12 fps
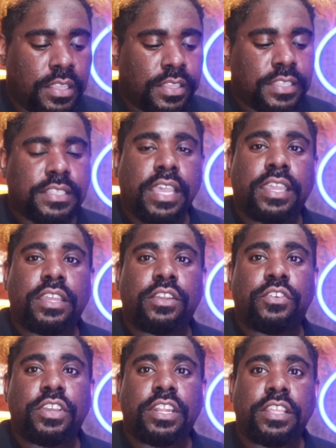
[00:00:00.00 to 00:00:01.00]
The second
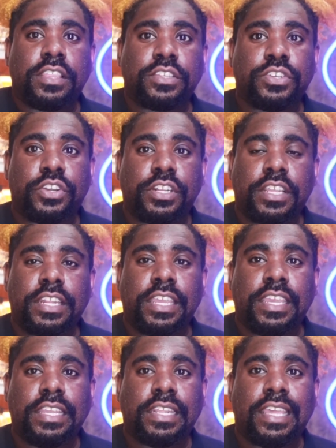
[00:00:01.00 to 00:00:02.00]
ingredient that you're gonna
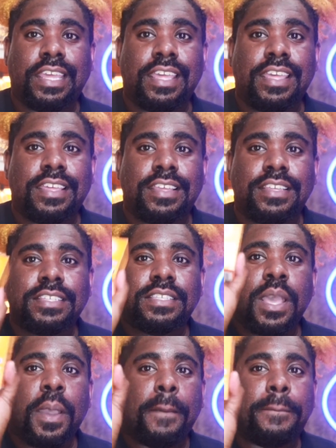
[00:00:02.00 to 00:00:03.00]
need is
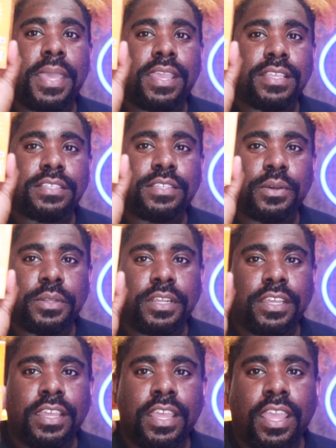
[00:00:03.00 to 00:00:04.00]
baking
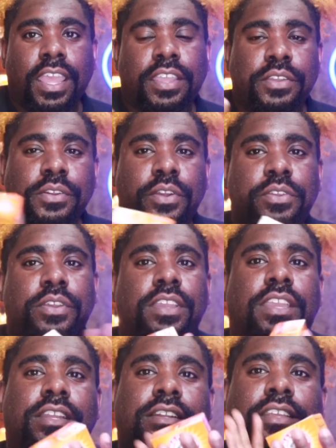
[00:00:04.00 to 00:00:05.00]
soda and you know you can
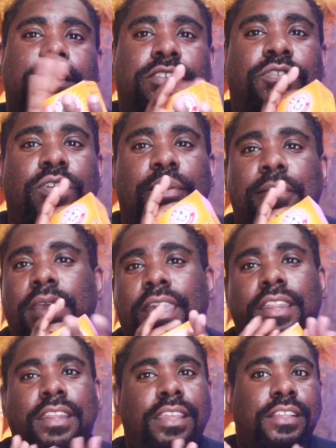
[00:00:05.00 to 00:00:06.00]
get this from
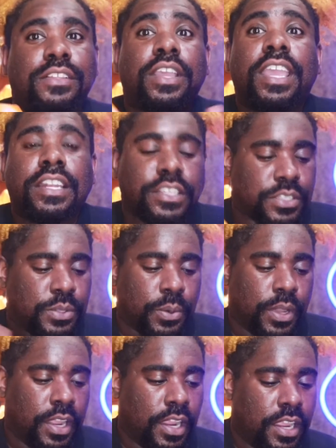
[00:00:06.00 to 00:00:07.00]
any any store.
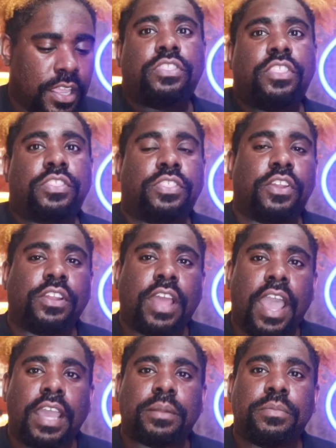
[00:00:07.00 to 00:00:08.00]
The third
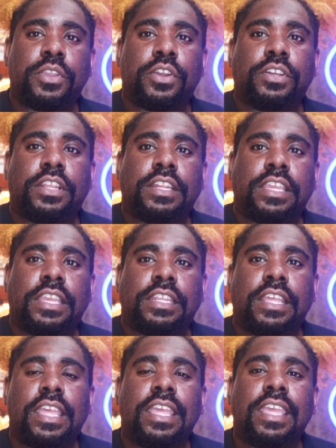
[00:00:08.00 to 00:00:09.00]
item you're gonna need
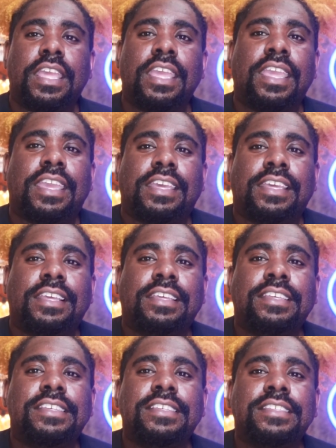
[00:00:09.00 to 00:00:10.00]

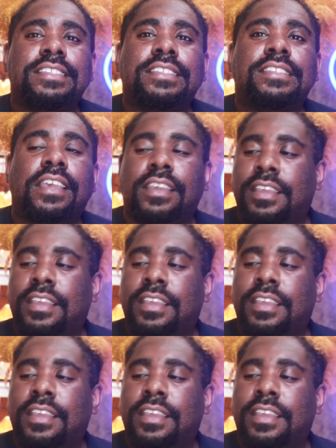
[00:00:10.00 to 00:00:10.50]
is